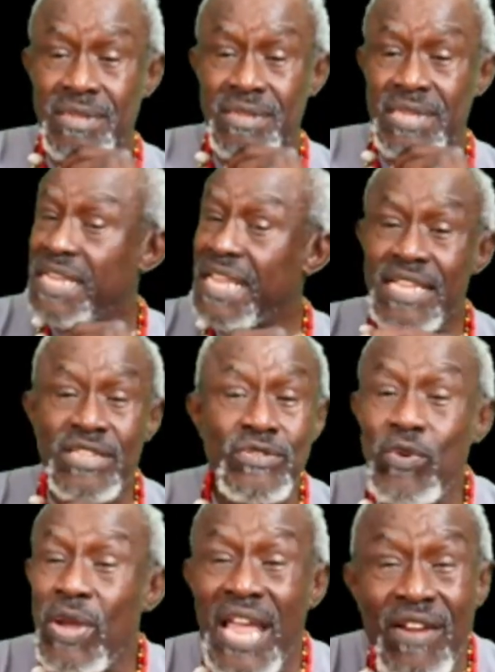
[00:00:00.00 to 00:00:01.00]
that there's
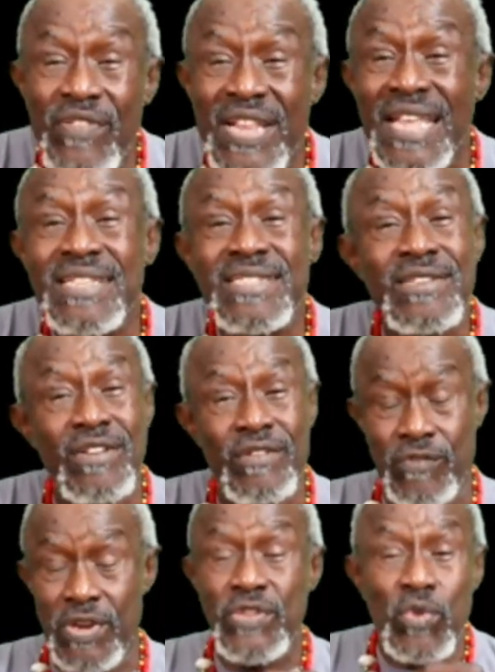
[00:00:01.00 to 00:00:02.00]
no evidence of
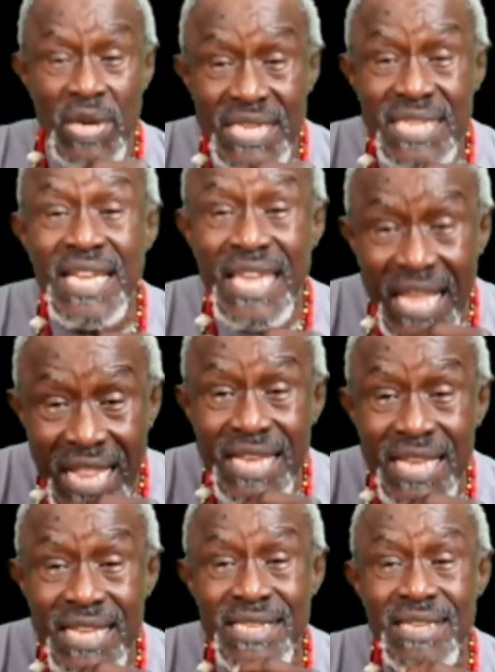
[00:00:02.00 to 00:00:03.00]
ritualistic
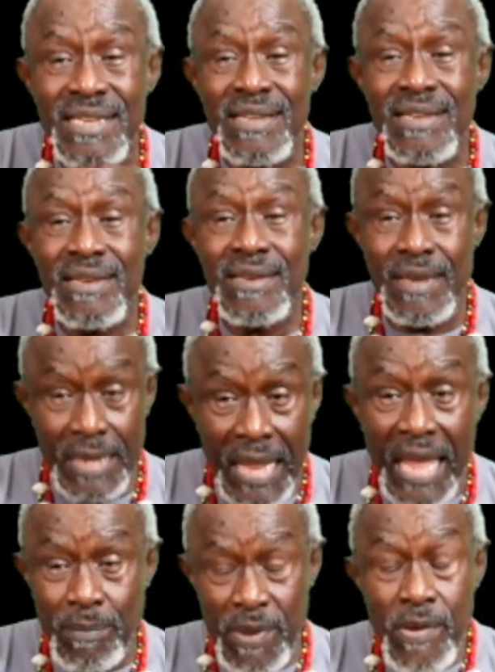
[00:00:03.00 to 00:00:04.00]
killings in
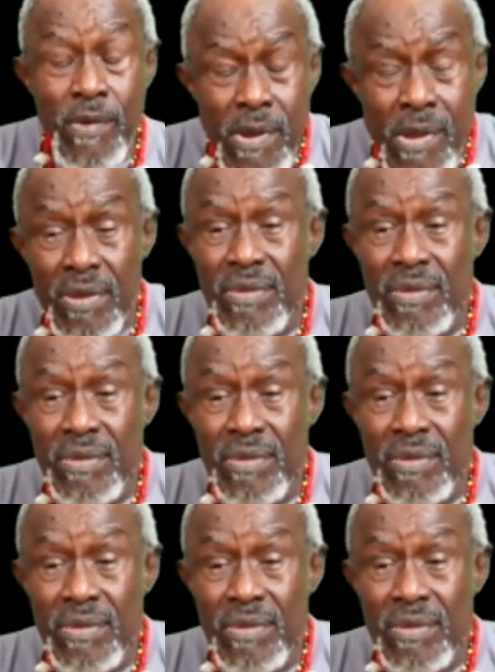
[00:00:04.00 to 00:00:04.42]
Liberia.